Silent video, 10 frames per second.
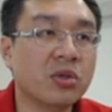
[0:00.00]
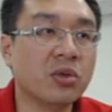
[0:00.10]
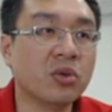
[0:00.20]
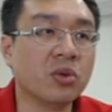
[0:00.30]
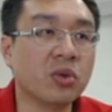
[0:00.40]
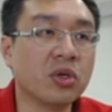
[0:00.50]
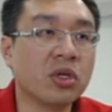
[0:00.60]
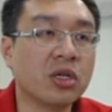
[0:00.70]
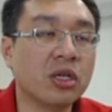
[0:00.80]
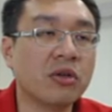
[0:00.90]
to
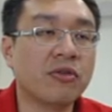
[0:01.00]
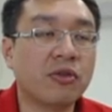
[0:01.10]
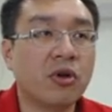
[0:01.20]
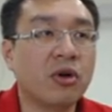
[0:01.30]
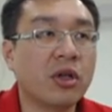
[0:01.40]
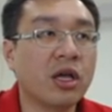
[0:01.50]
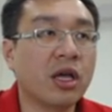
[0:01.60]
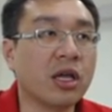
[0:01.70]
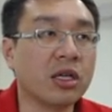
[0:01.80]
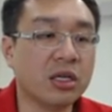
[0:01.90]
e4,
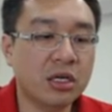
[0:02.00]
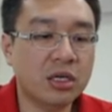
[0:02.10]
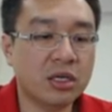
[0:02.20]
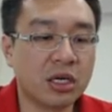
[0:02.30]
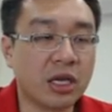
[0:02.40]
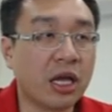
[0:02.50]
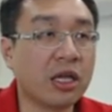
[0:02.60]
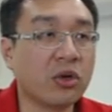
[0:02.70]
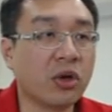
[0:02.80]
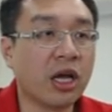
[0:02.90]
and here again
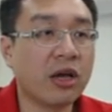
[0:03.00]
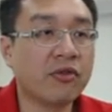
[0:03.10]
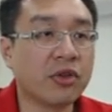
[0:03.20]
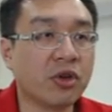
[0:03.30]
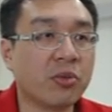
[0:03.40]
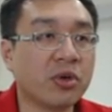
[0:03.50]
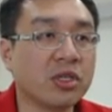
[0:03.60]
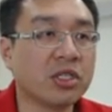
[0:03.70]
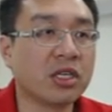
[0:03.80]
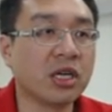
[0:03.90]
you have the open
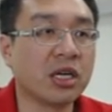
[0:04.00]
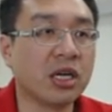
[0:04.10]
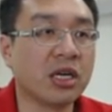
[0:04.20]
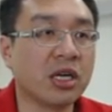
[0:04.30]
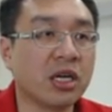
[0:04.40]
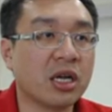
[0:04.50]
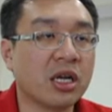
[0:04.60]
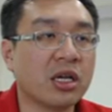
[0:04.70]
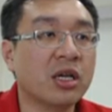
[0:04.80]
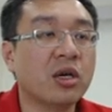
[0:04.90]
check, and the knight
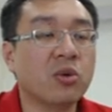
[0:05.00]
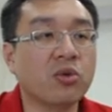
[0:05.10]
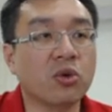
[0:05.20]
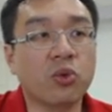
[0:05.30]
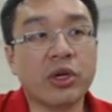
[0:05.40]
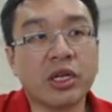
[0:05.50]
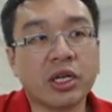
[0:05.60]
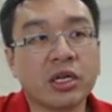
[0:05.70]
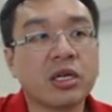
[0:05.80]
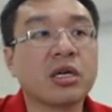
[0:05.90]
will winning
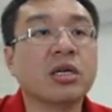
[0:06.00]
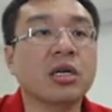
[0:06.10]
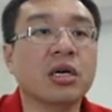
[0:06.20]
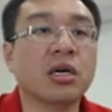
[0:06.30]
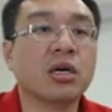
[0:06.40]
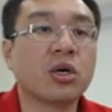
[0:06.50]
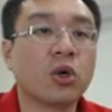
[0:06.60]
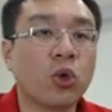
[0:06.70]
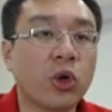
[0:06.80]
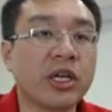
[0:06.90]
the
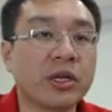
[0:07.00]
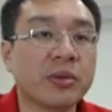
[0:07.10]
queen.